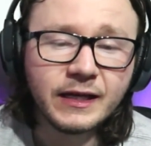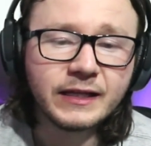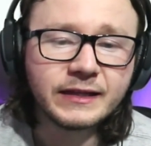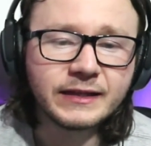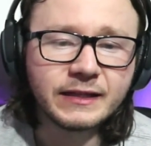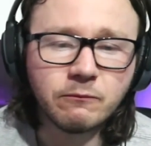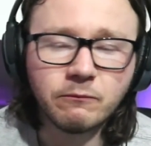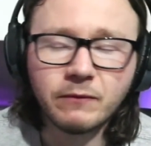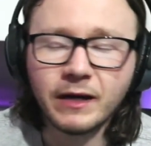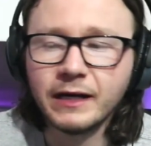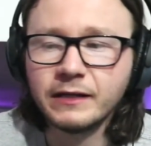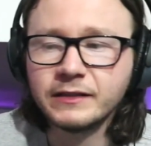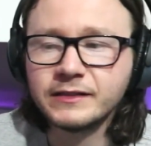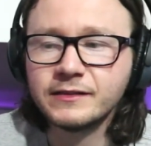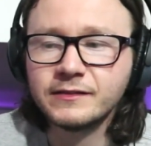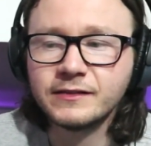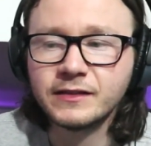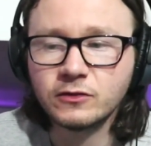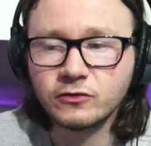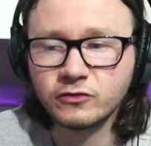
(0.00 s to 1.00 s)
then why is she
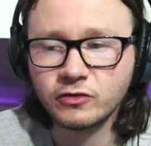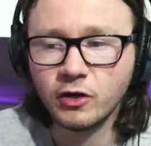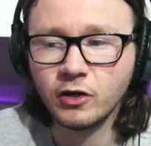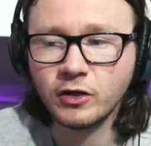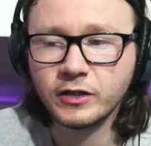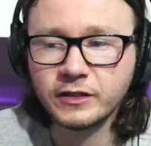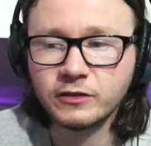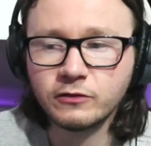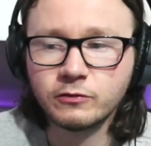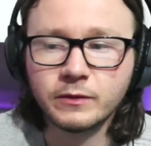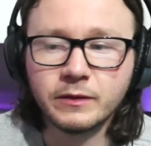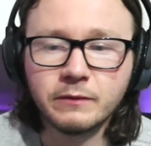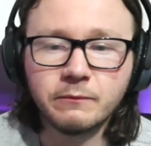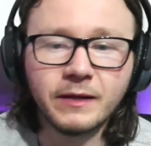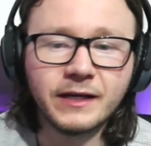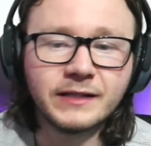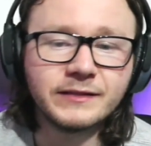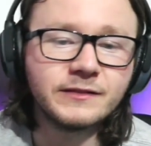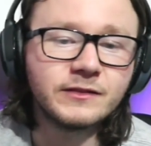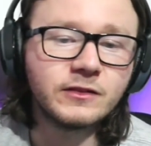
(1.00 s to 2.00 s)
still talking to him?
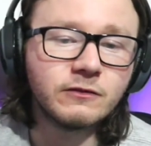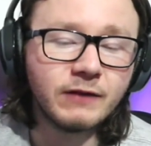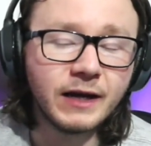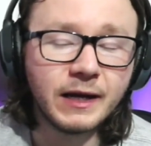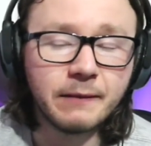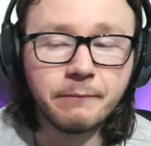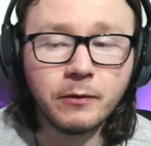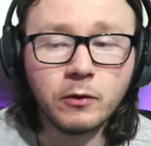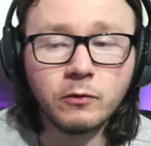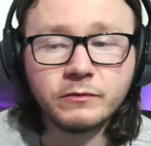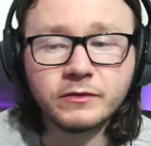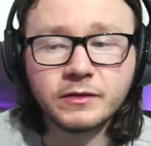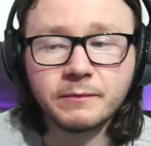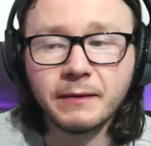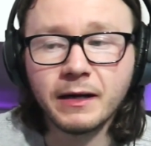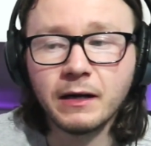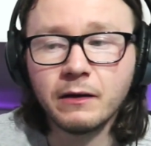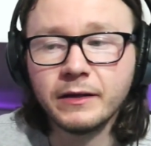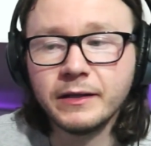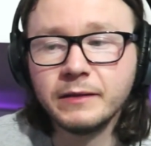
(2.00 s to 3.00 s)
Why is she still writing poems
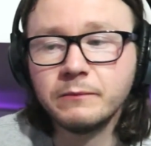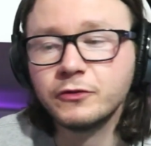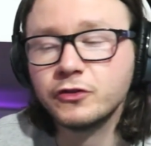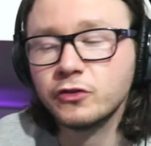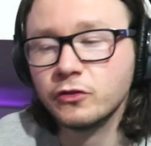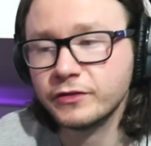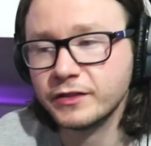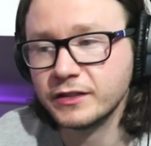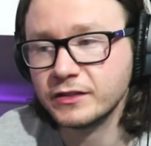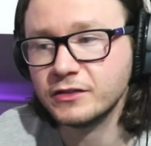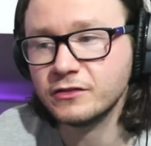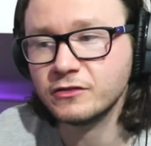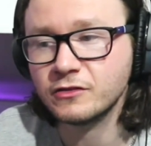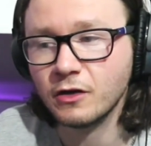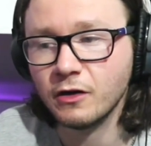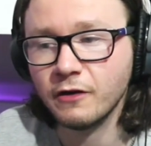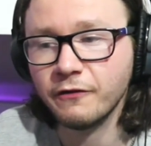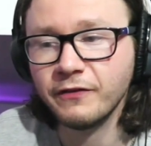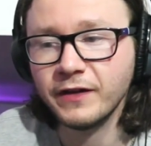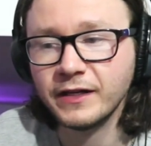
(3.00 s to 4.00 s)
about him? Shows that she's
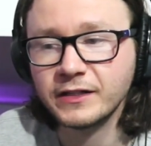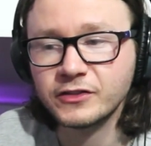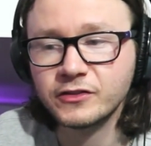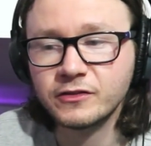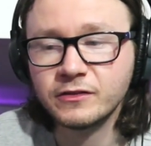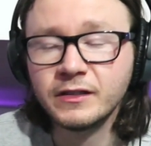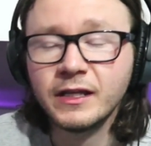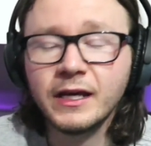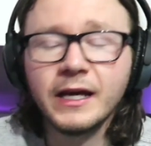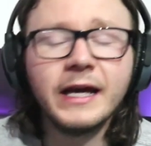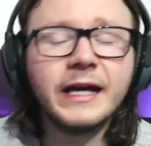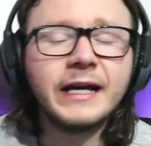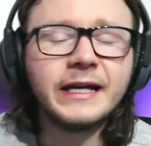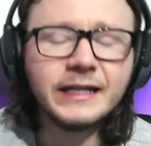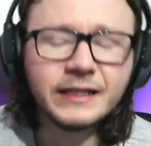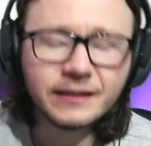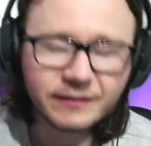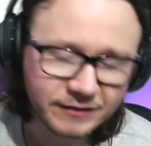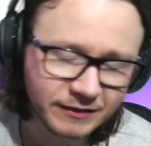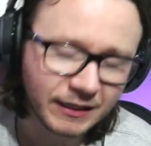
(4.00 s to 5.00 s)
got affection.
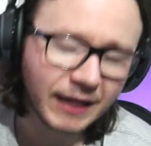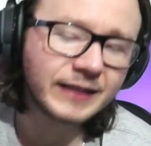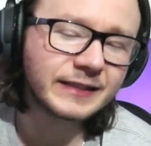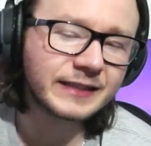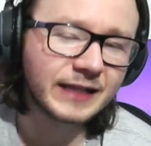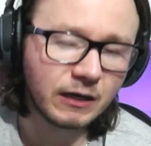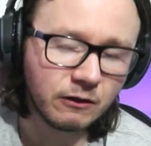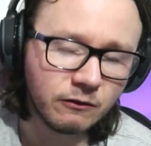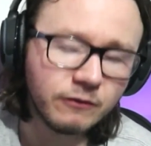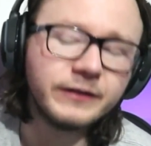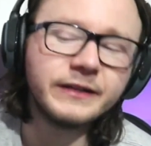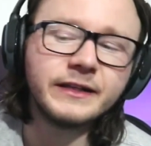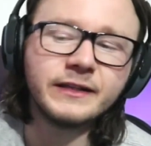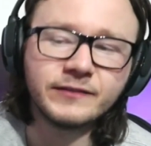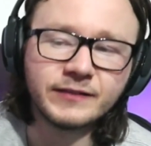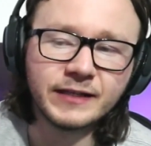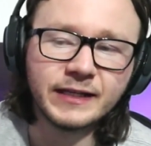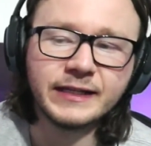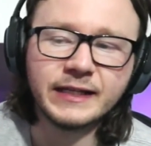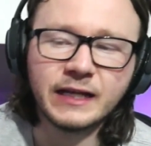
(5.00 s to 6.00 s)
He's tried countering it,
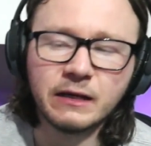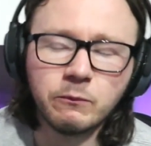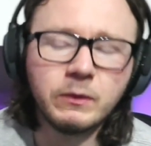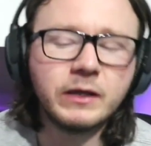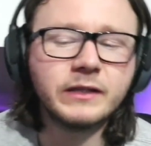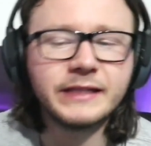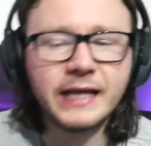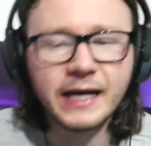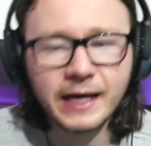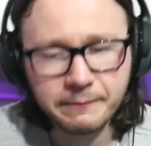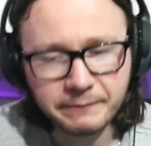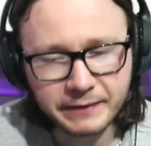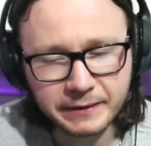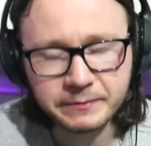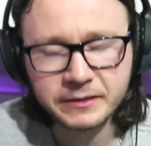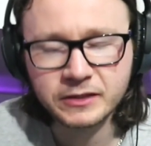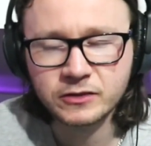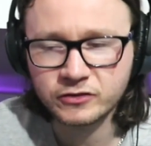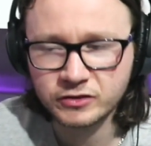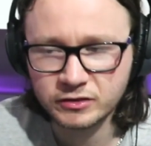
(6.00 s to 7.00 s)
saying that, well, yeah, maybe
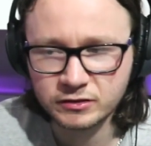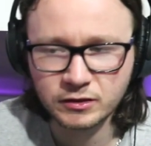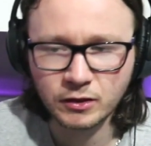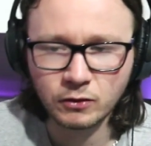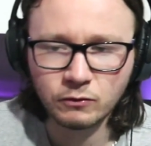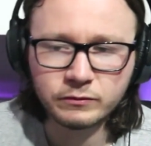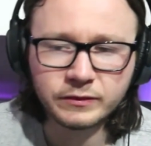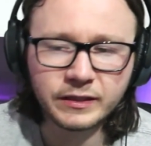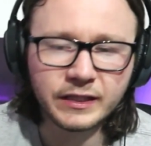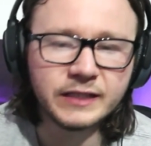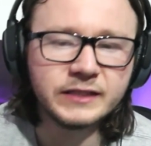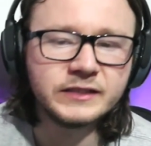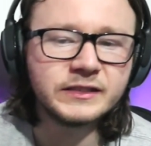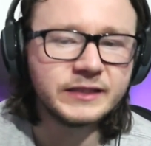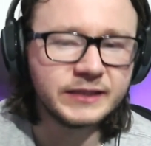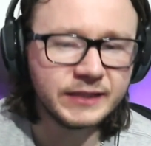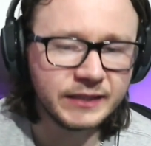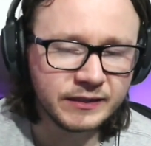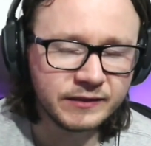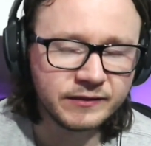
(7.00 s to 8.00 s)
because she's lonely and she
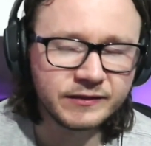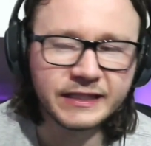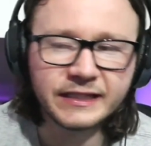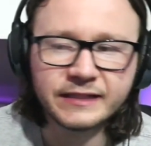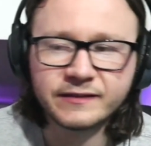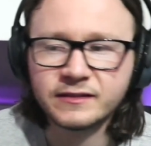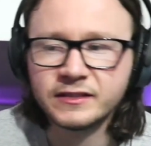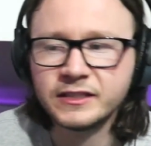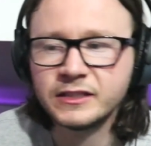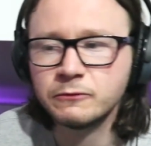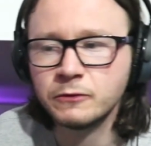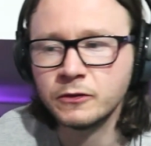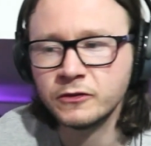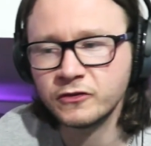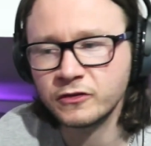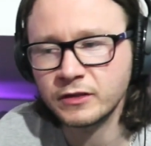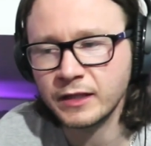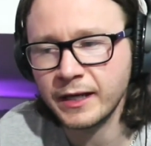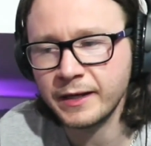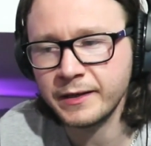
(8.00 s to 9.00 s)
needs this and she
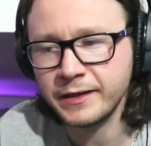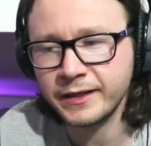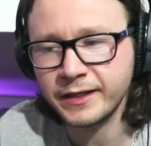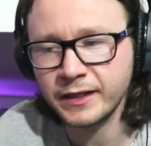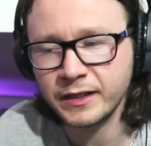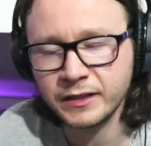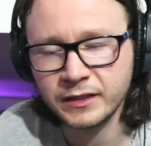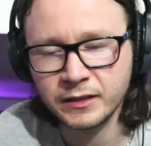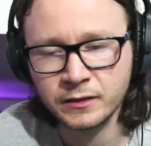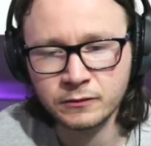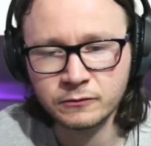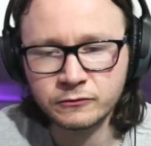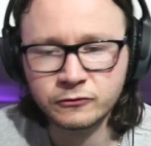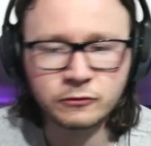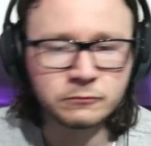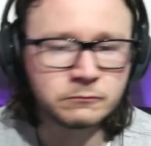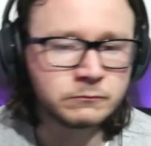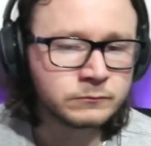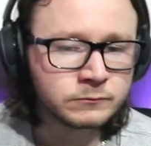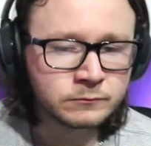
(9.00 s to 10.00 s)
wants, like, you know,
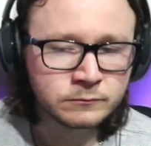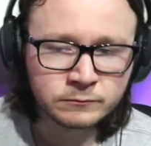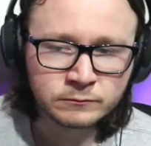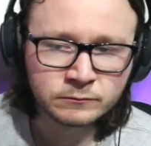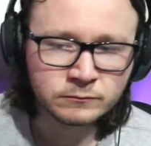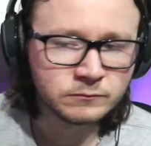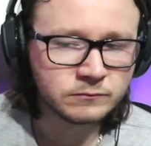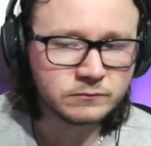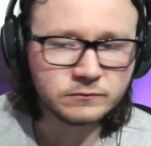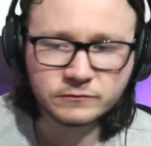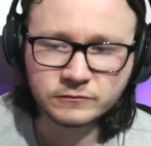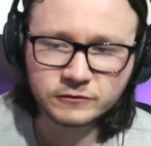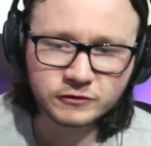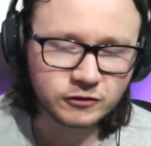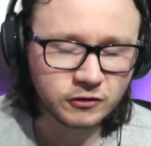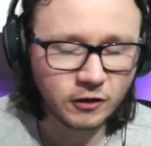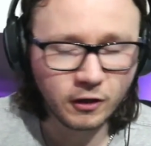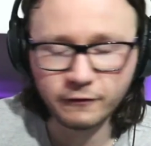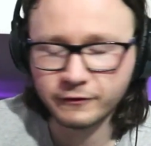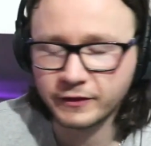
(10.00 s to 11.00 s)
some
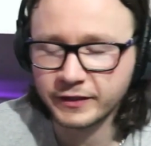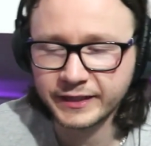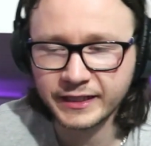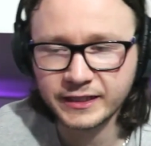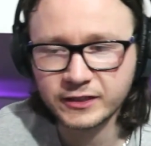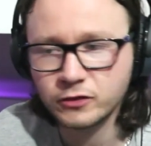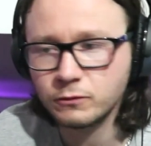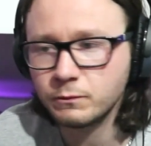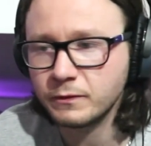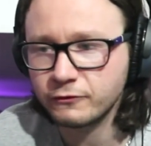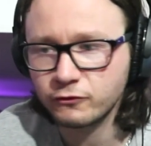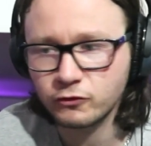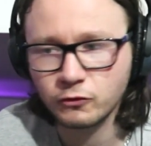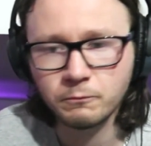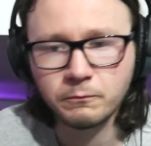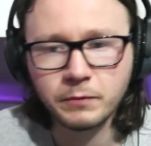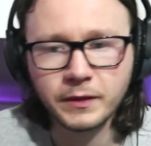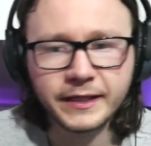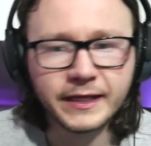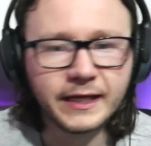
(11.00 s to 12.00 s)
sort of connection with
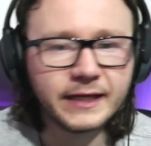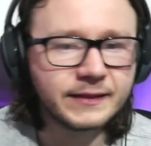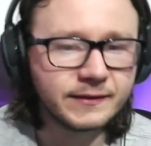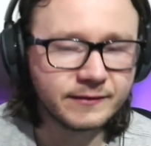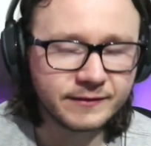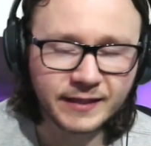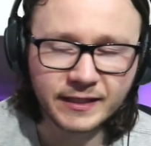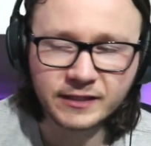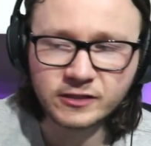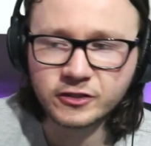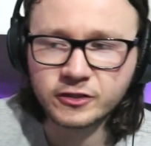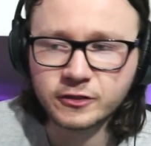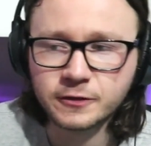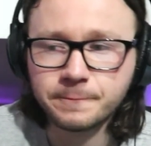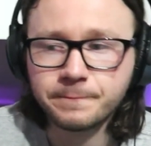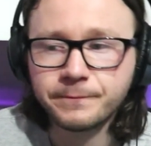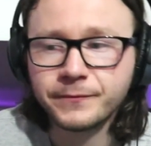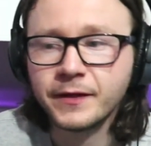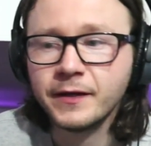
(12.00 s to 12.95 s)
somebody and attention,